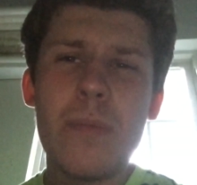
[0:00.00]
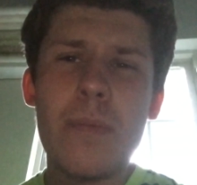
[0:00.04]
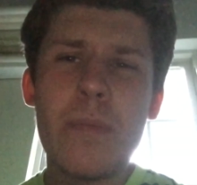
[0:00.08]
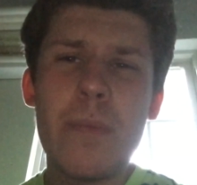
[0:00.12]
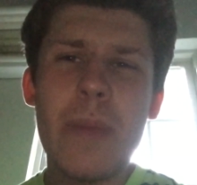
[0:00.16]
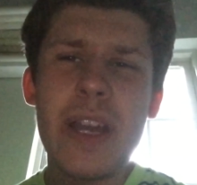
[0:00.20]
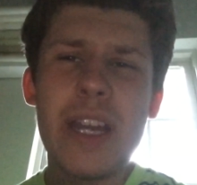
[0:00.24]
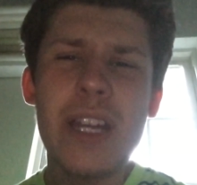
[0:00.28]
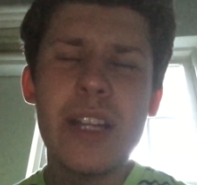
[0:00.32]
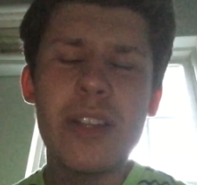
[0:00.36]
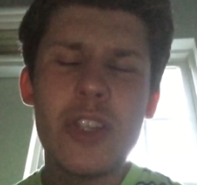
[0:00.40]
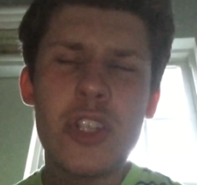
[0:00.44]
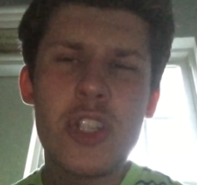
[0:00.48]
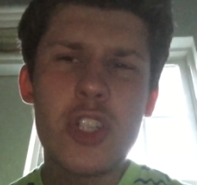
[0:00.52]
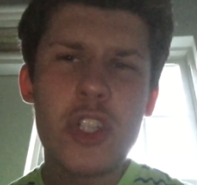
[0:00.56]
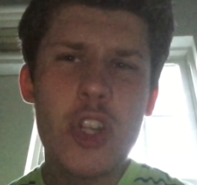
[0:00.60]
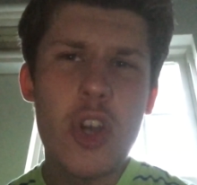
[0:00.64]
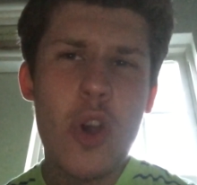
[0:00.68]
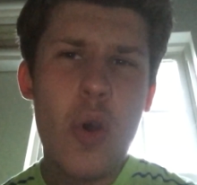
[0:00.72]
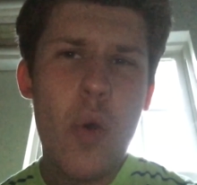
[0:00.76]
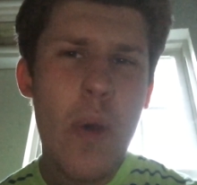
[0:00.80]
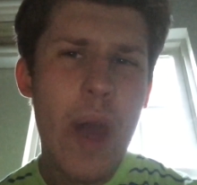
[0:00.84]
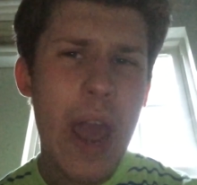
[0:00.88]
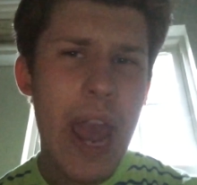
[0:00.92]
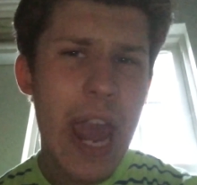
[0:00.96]
making the
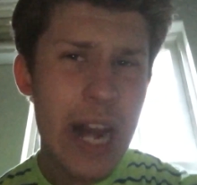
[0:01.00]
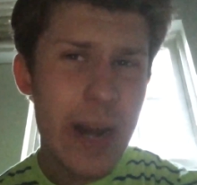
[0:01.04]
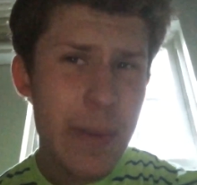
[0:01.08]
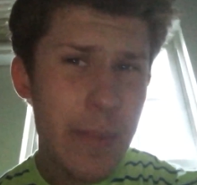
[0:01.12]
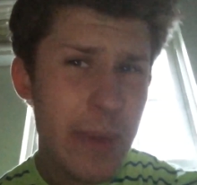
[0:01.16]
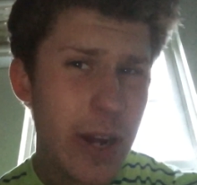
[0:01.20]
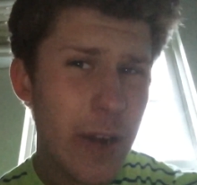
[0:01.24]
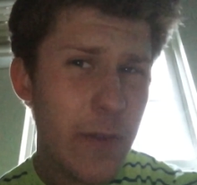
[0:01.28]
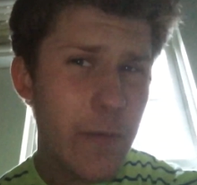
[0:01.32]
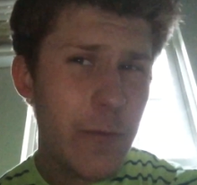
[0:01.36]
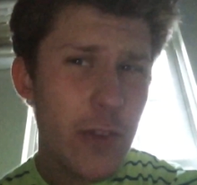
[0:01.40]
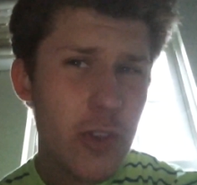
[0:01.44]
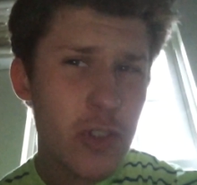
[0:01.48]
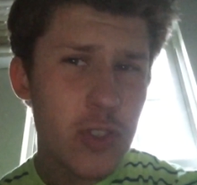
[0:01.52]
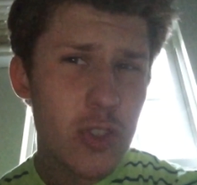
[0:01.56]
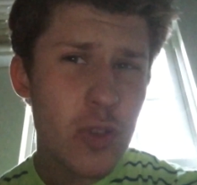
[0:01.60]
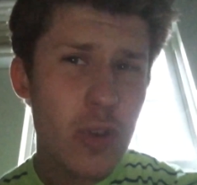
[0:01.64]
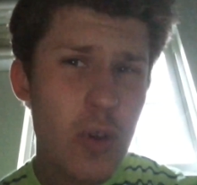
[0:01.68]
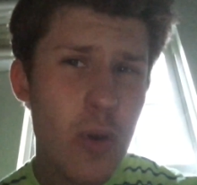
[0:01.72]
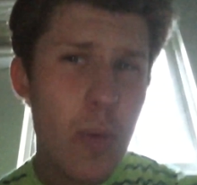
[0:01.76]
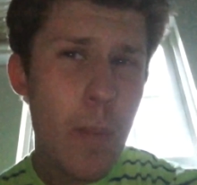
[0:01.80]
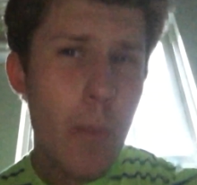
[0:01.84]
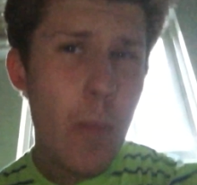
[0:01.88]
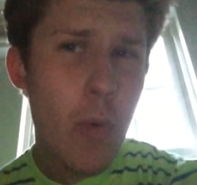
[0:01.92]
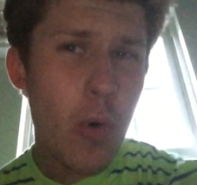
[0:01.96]
show animated feels
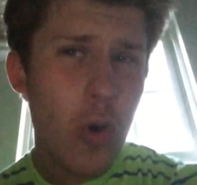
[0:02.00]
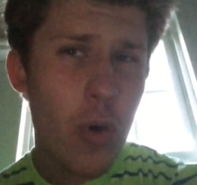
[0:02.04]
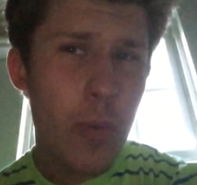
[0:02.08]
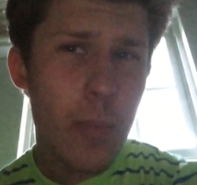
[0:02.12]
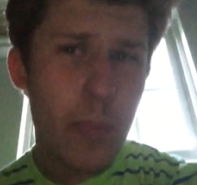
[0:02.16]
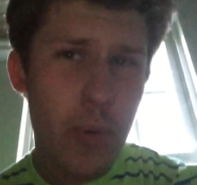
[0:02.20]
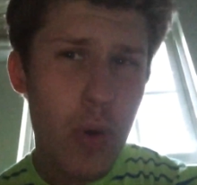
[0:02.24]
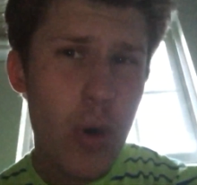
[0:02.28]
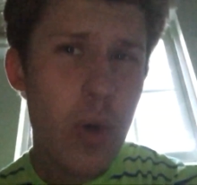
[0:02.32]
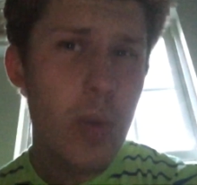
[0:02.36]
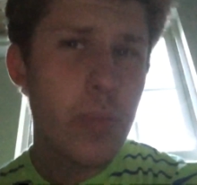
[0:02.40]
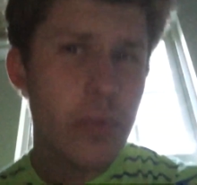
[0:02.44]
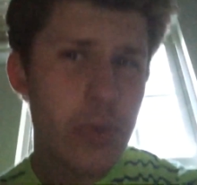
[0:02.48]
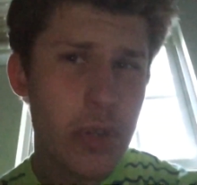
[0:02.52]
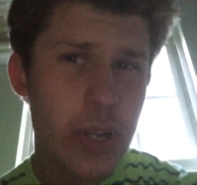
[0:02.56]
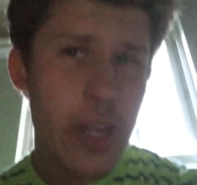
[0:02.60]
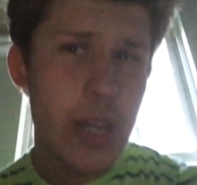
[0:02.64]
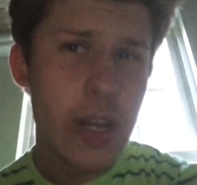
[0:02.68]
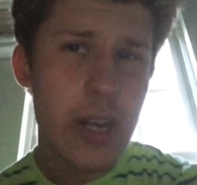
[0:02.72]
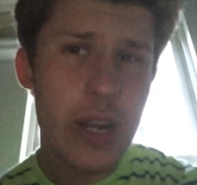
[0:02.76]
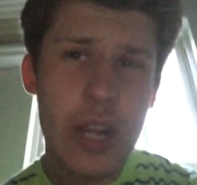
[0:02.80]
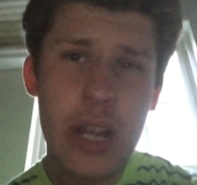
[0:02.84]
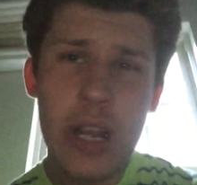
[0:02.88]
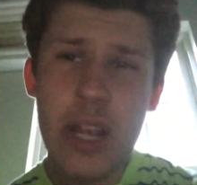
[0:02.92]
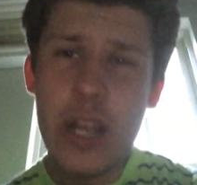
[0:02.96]
more
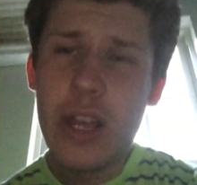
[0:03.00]
appropriate.